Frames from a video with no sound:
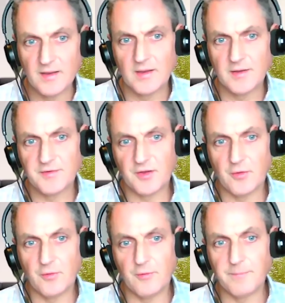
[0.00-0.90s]

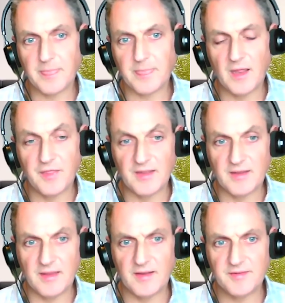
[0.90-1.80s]
So I think
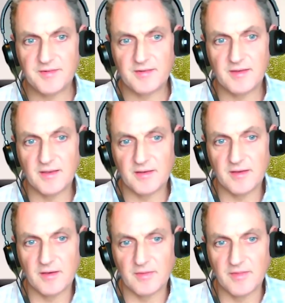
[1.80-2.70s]
yes,
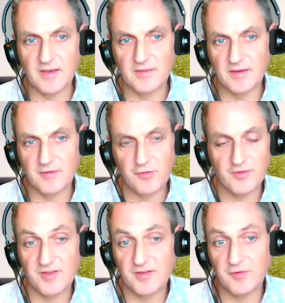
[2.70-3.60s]
the
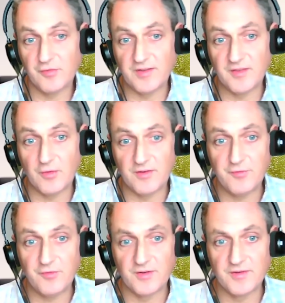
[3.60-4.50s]
insurance industry is no
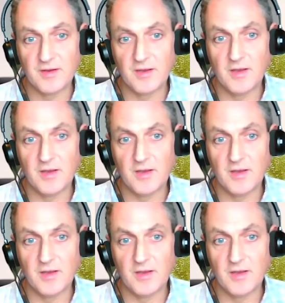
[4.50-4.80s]
different.